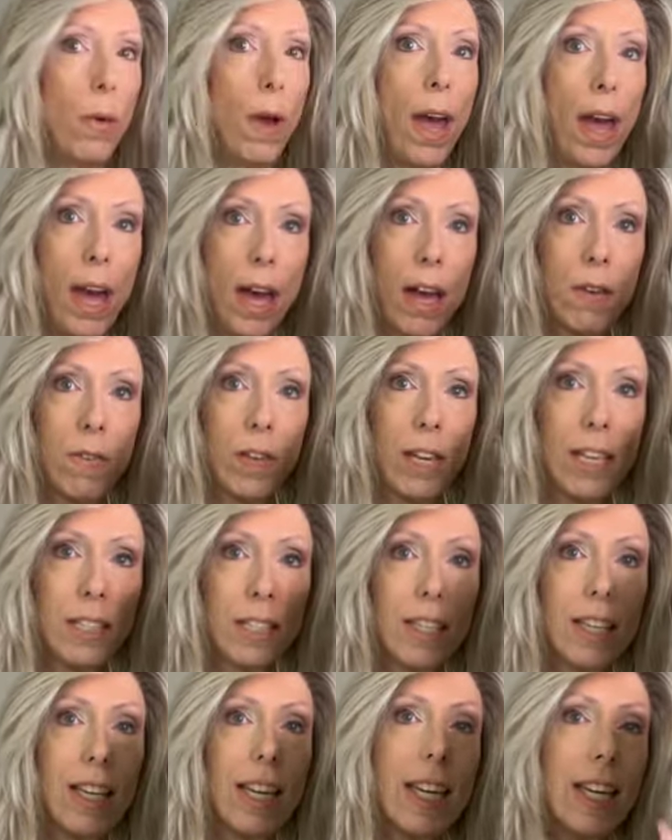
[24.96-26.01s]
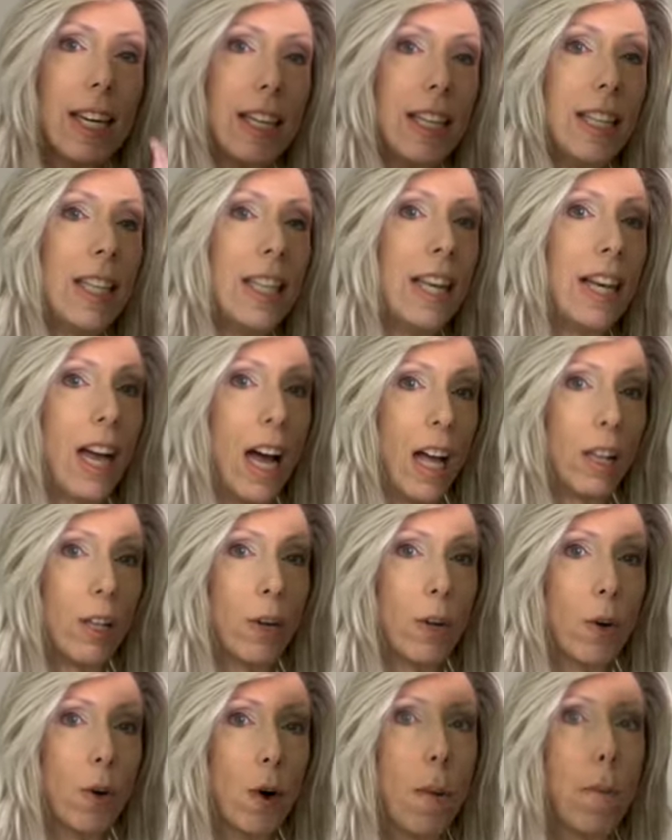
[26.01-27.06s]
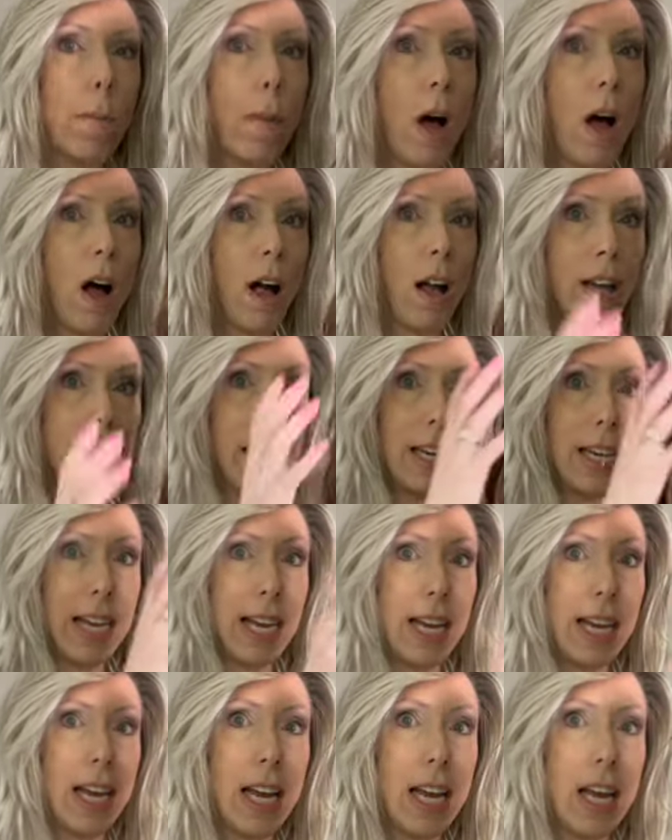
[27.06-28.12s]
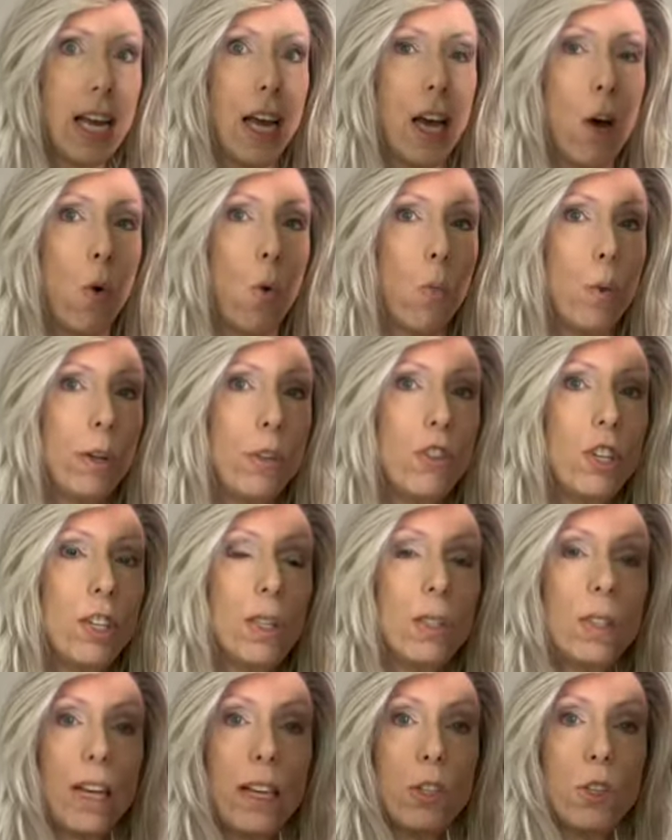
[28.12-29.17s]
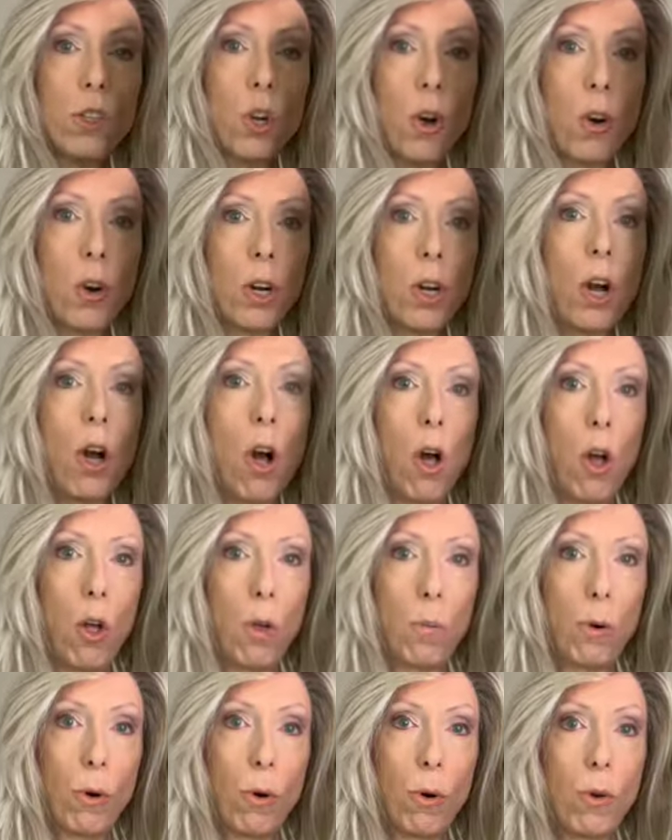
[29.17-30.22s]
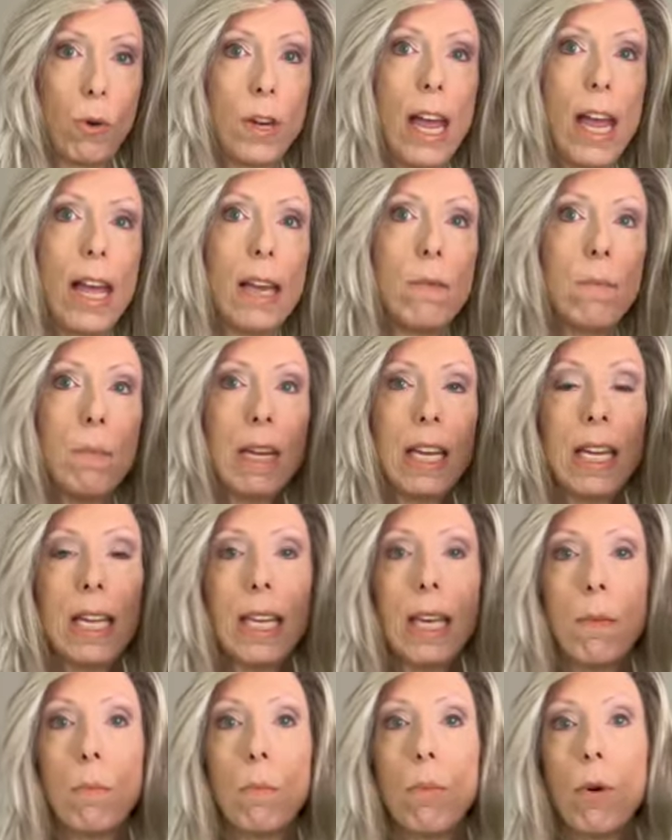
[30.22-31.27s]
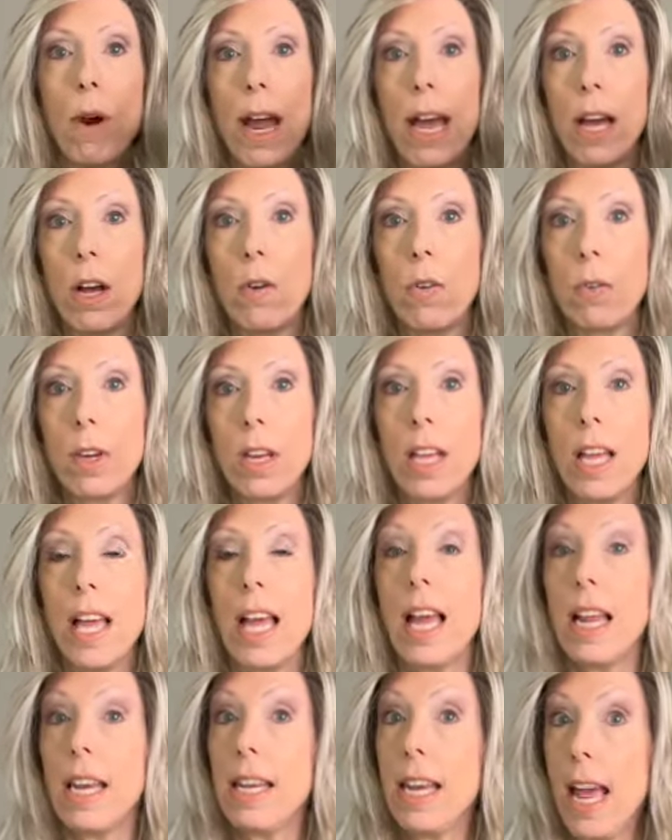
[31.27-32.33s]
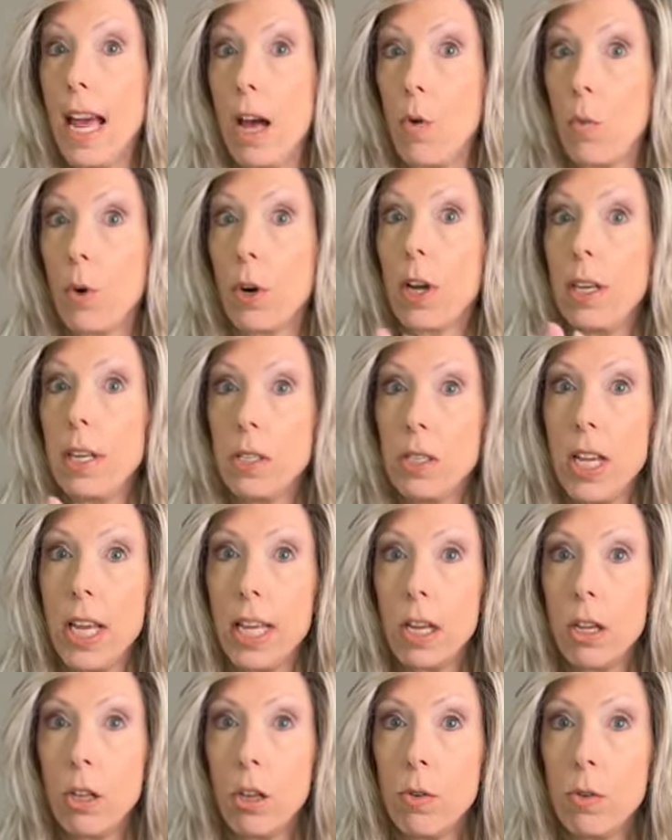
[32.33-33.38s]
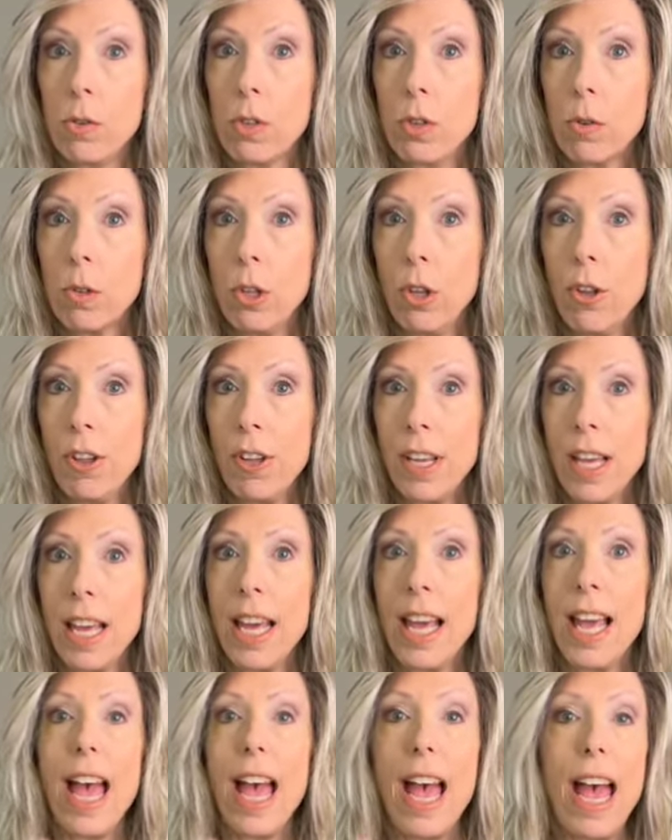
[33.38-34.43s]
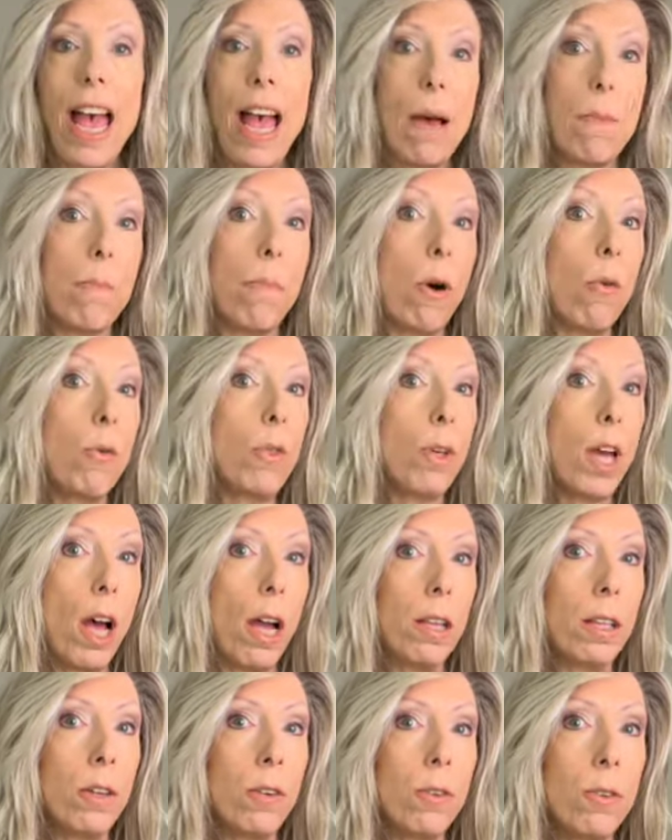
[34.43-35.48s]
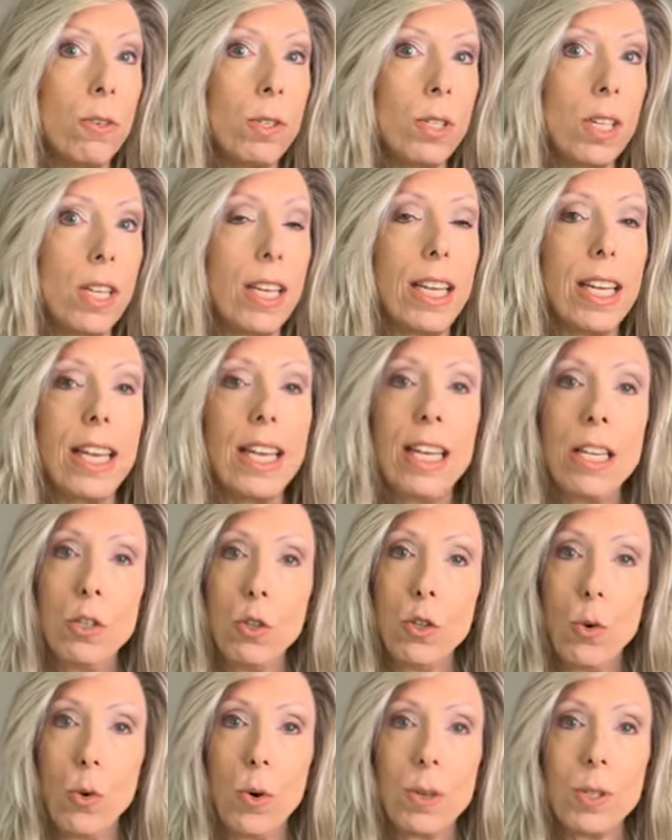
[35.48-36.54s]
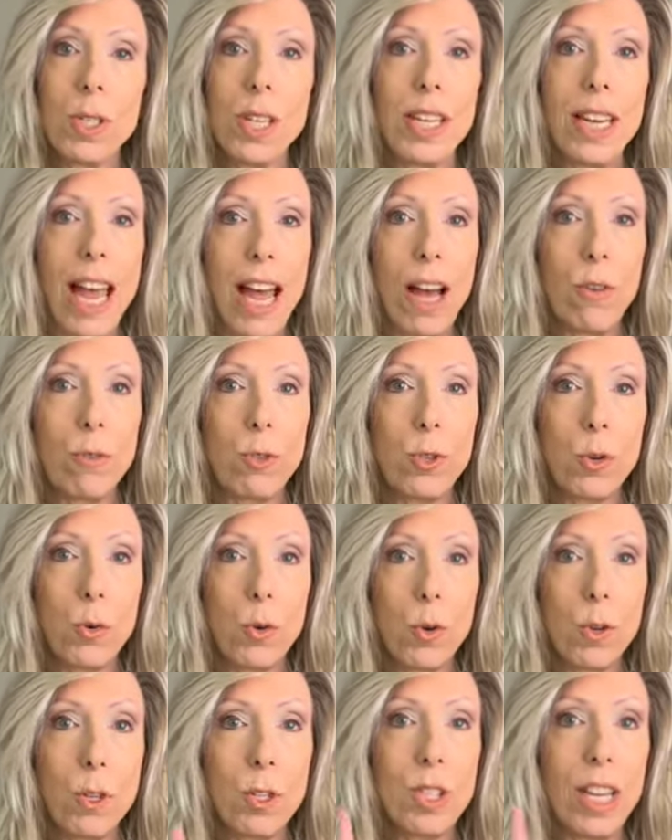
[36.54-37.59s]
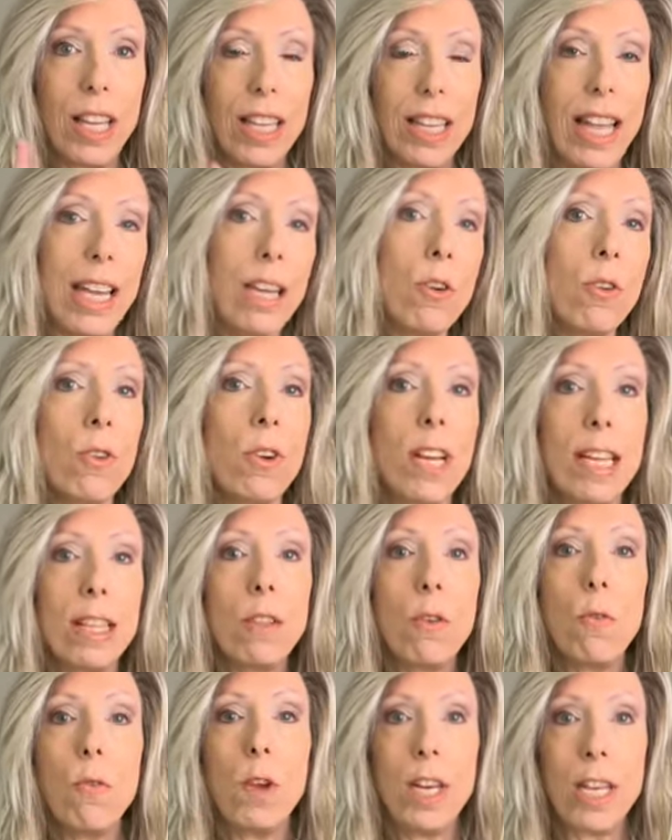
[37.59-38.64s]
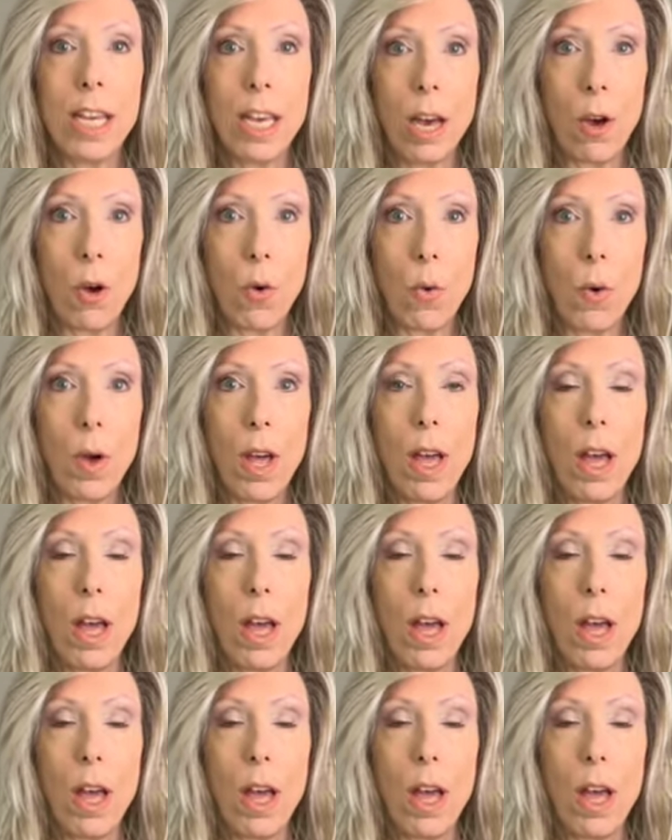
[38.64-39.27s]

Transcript: have it in the color mahogany which is a dark auburn and medium brown. Now we're gonna take a closer look at both colors, indoors and outdoors, later in the video.